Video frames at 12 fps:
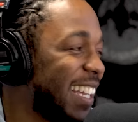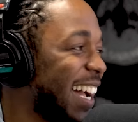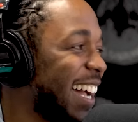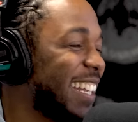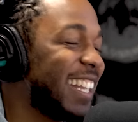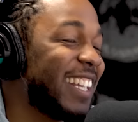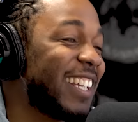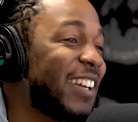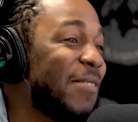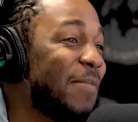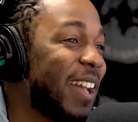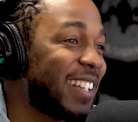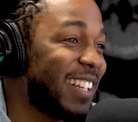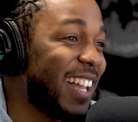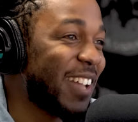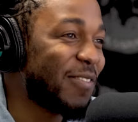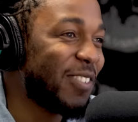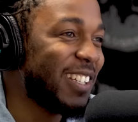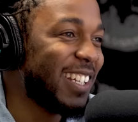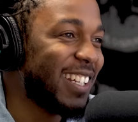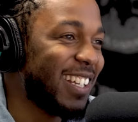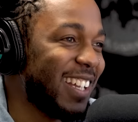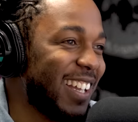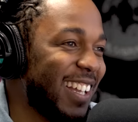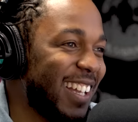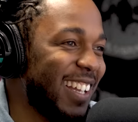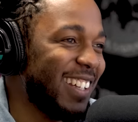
to God that it'll come back to life one day. Let me tell